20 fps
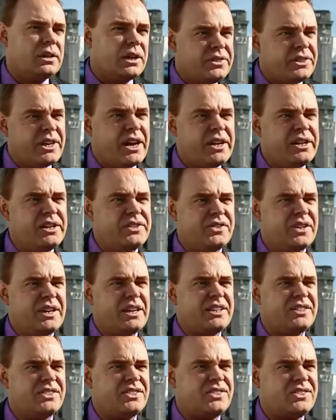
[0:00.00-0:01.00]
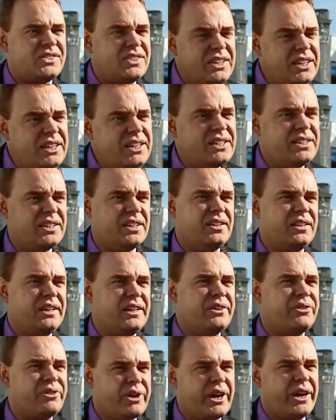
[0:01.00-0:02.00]
And that is
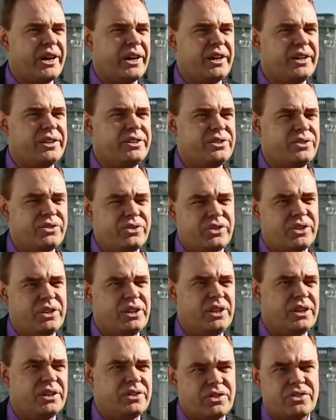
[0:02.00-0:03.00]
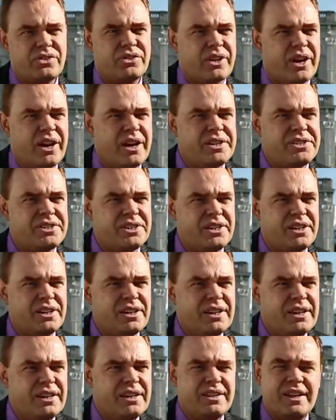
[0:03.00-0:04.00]
exceedingly rare to see in society,
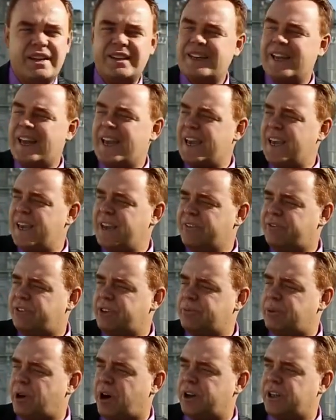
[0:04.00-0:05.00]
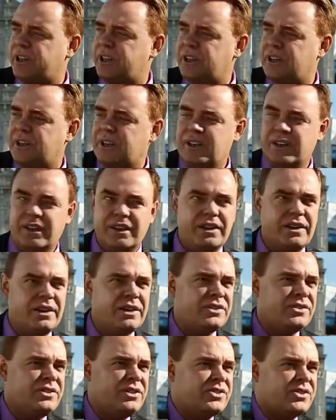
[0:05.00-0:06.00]
that everybody
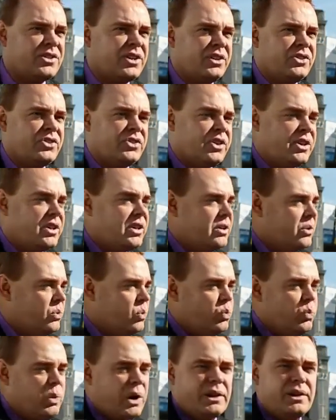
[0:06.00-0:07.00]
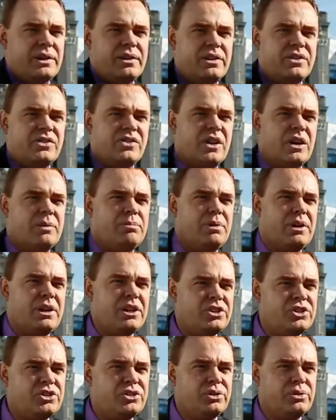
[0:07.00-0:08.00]
is discussing one and the same
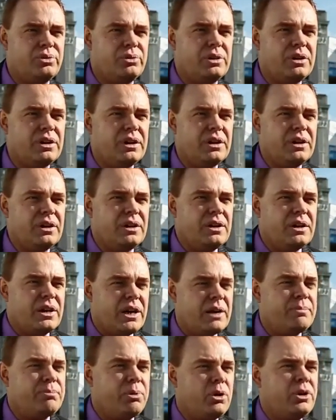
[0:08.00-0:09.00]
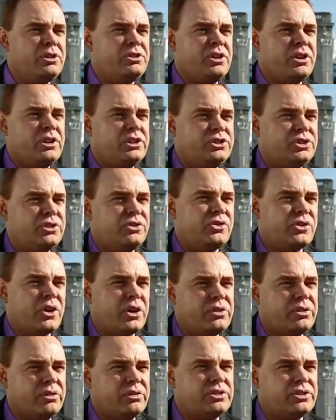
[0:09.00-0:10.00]
issue, and politicians
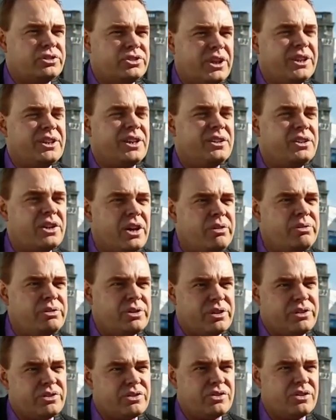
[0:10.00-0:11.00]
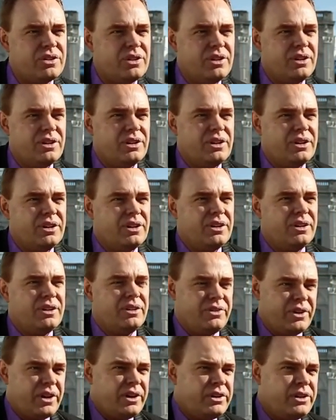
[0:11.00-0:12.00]
are not taking notice.
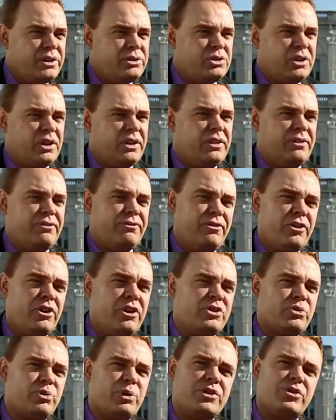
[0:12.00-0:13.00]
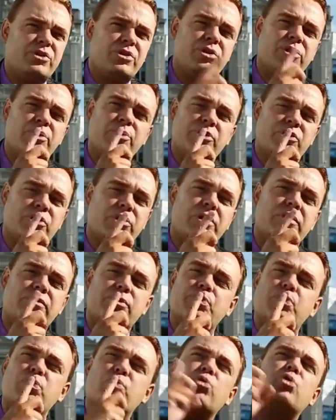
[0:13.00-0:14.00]
They're usually the first ones to sort of,
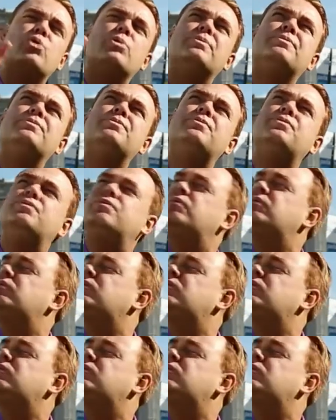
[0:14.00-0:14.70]
hmm,